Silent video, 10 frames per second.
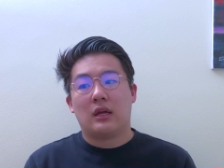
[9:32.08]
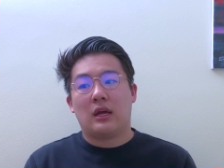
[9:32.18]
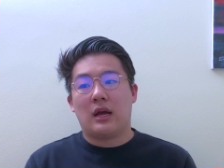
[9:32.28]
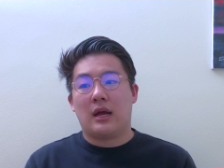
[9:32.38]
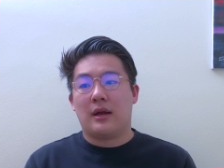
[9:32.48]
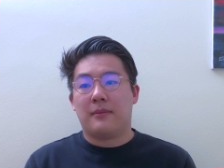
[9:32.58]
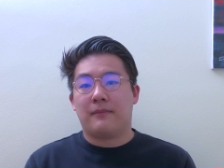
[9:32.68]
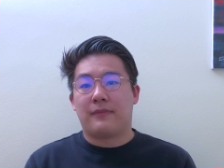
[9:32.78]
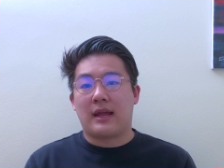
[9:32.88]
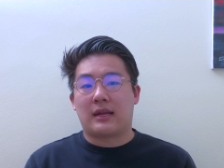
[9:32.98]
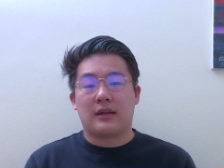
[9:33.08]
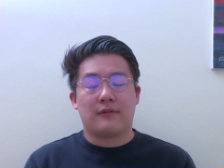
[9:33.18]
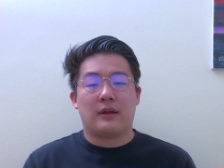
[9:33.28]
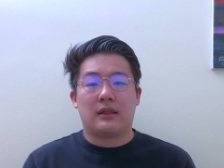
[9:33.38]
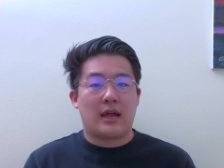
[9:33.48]
um, that kind
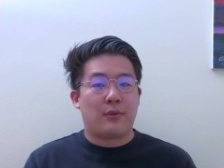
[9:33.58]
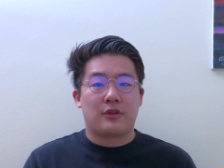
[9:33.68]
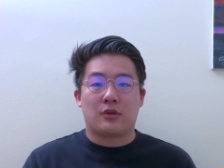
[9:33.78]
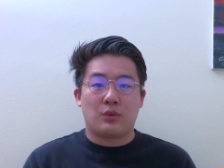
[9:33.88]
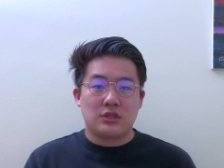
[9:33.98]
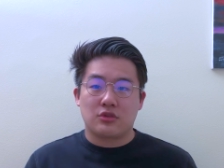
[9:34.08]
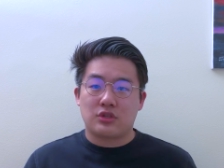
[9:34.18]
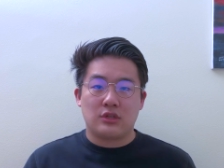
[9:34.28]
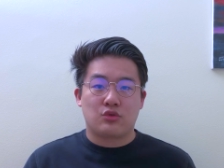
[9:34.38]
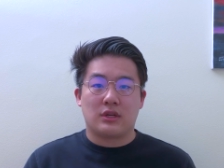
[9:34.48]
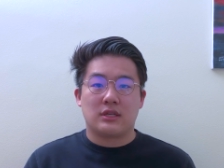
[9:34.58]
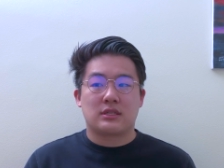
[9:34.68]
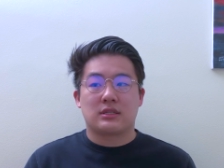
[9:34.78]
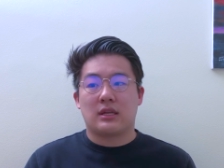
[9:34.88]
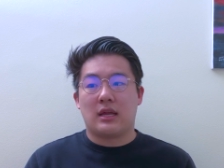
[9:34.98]
of align with your research
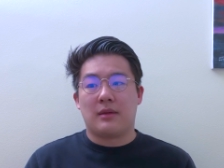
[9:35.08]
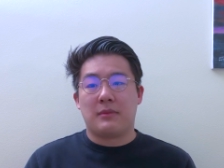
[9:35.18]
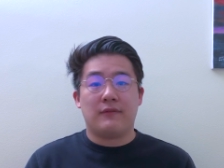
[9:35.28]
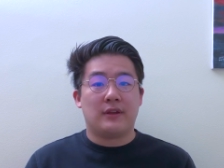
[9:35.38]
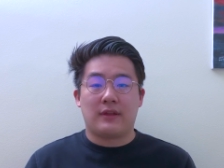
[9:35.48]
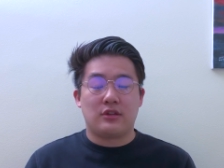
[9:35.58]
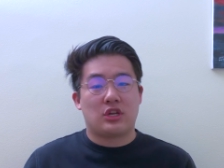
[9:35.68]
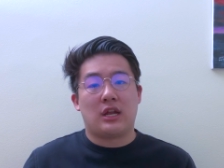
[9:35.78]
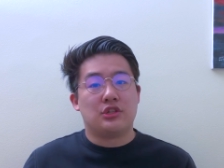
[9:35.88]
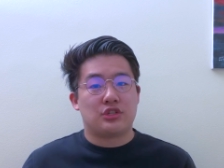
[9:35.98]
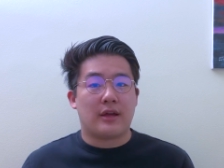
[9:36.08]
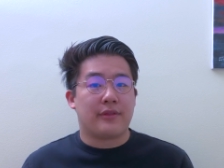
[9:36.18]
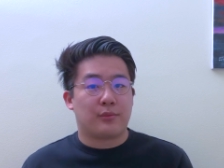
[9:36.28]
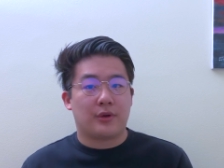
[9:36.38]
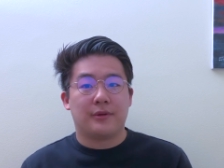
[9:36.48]
interests, um, even if they change down
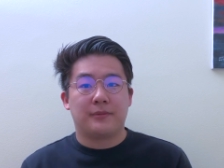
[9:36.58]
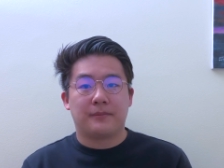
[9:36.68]
the road.